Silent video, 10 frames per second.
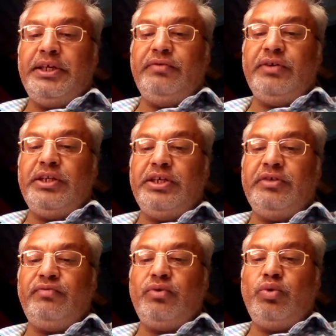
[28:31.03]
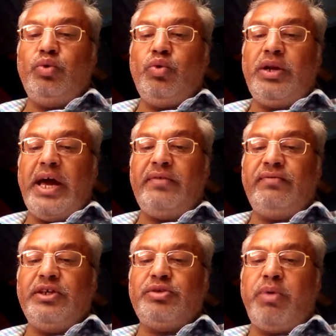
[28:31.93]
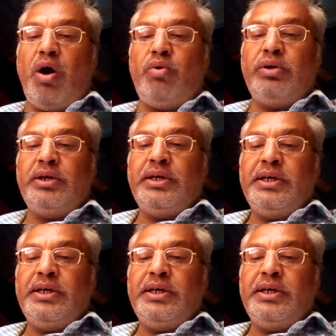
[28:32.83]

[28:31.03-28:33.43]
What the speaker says: Even if no life is found,